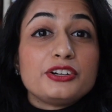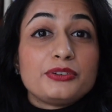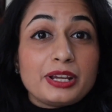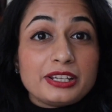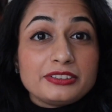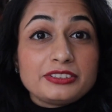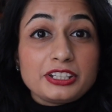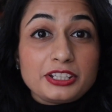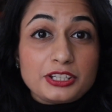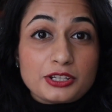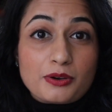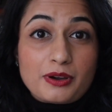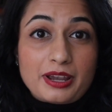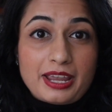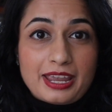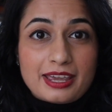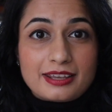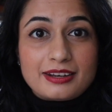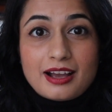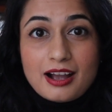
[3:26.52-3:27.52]
Raising your
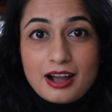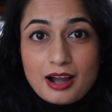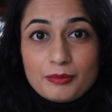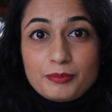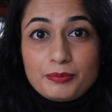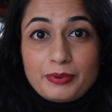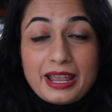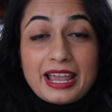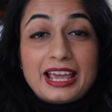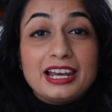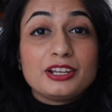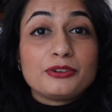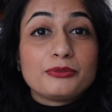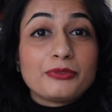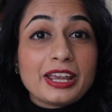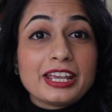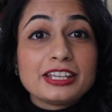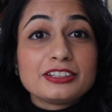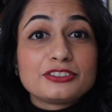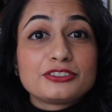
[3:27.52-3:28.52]
head up
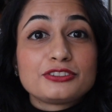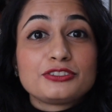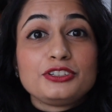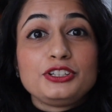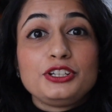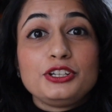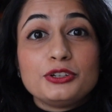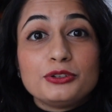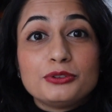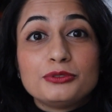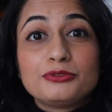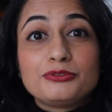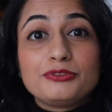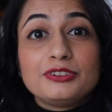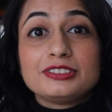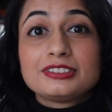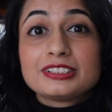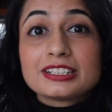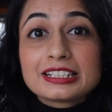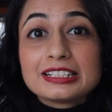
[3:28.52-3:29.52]
elevates you
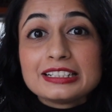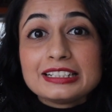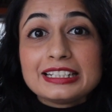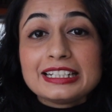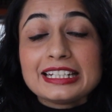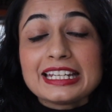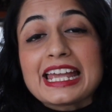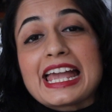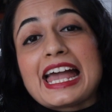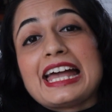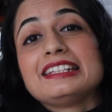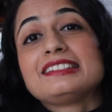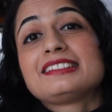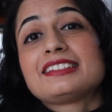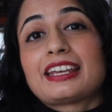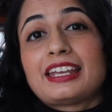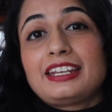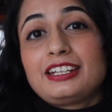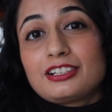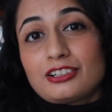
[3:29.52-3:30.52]
physically and
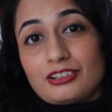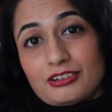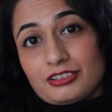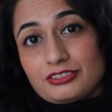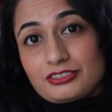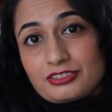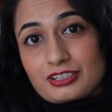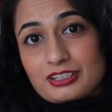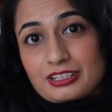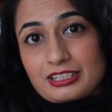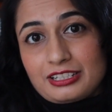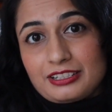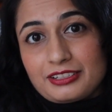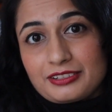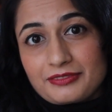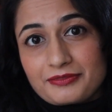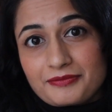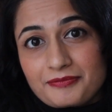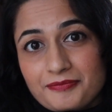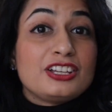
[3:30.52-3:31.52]
psychologically.
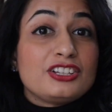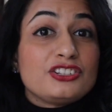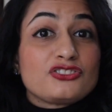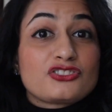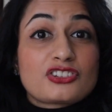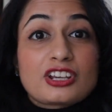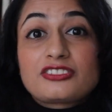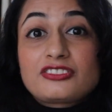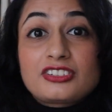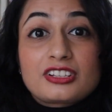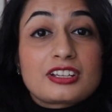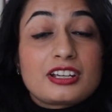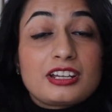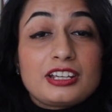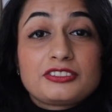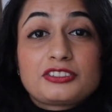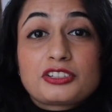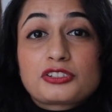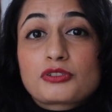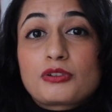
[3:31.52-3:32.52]
Jessica
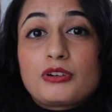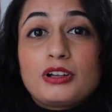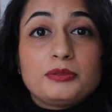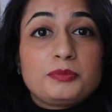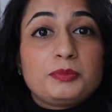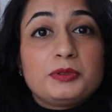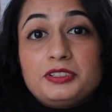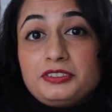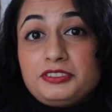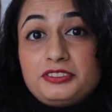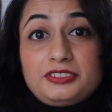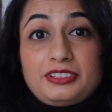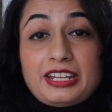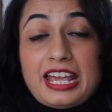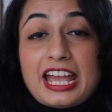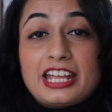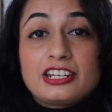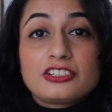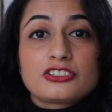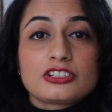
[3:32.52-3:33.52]
is a tall person
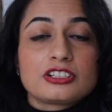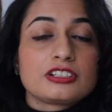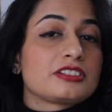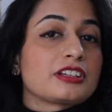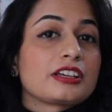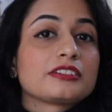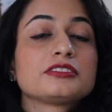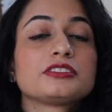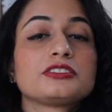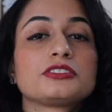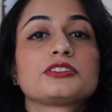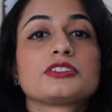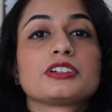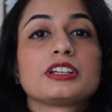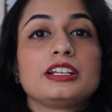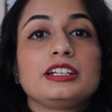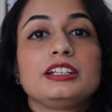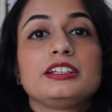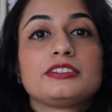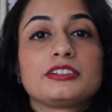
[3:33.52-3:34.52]
and she doesn't
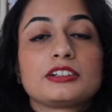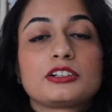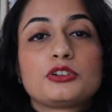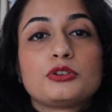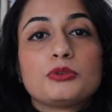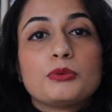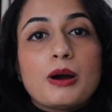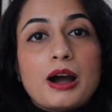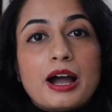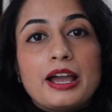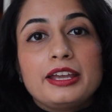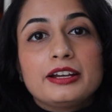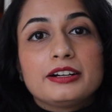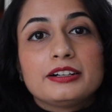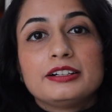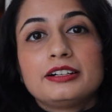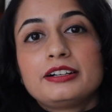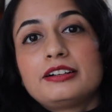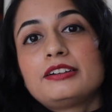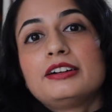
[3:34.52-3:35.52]
really
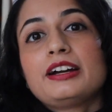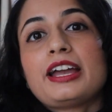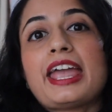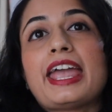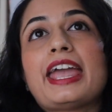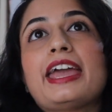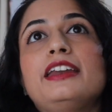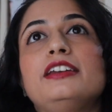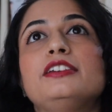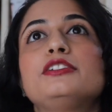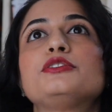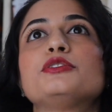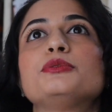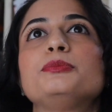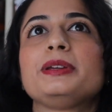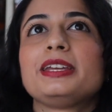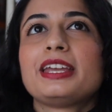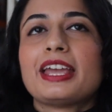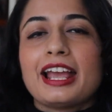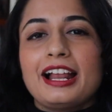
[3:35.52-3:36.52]
require her head to
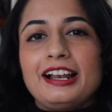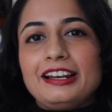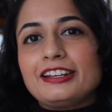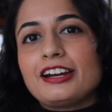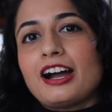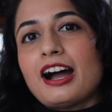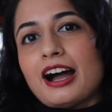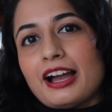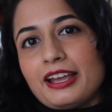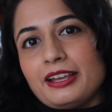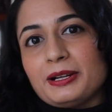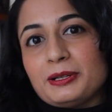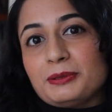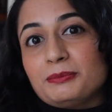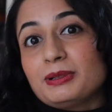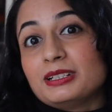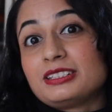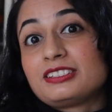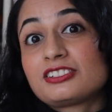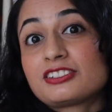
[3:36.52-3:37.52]
be held higher,
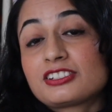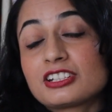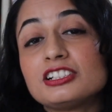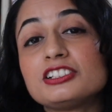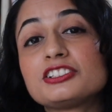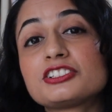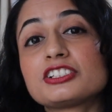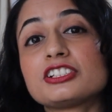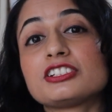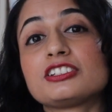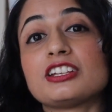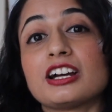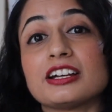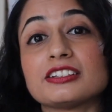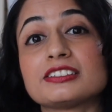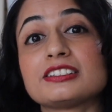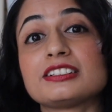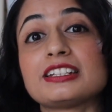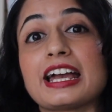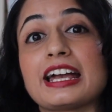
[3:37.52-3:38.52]
but still she
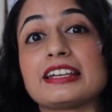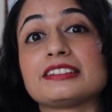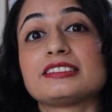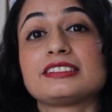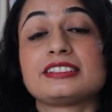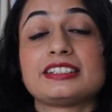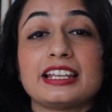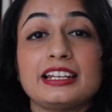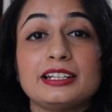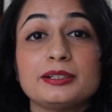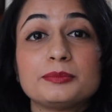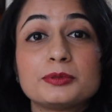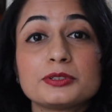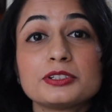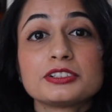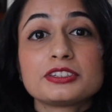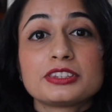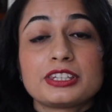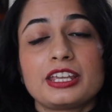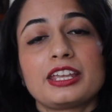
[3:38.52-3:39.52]
does it as a
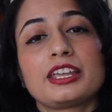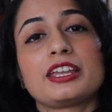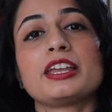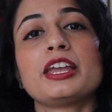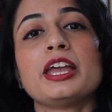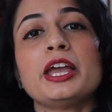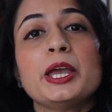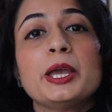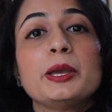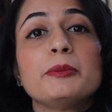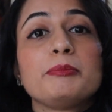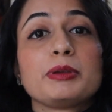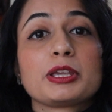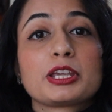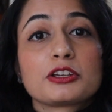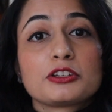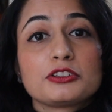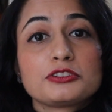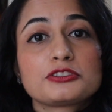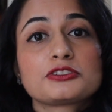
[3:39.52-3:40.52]
deliberate thing
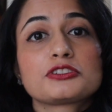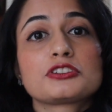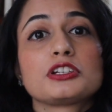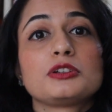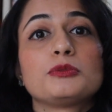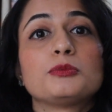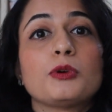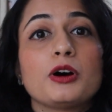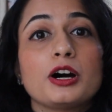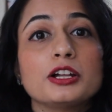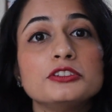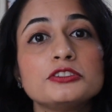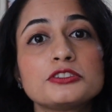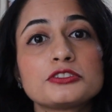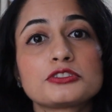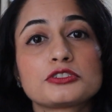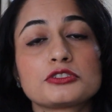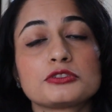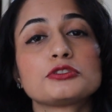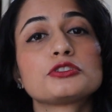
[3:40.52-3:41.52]
because she
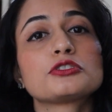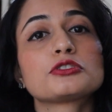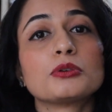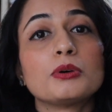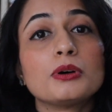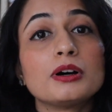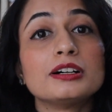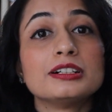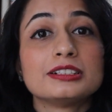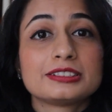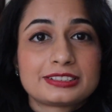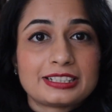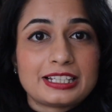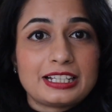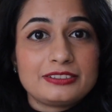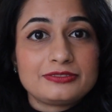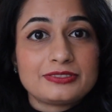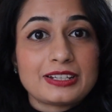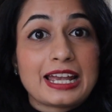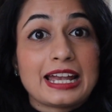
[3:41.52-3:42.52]
wants to show
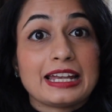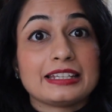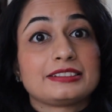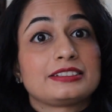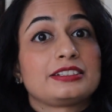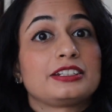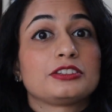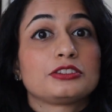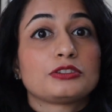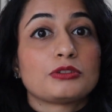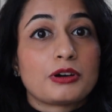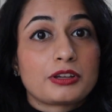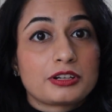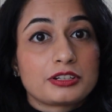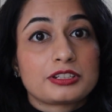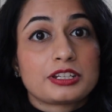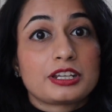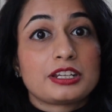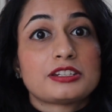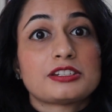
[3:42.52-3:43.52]
herself as an
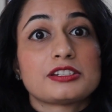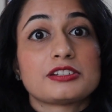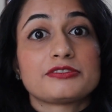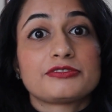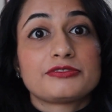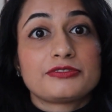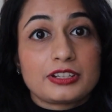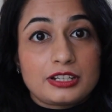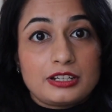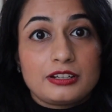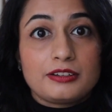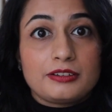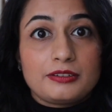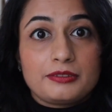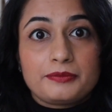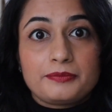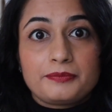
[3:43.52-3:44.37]
authoritative figure.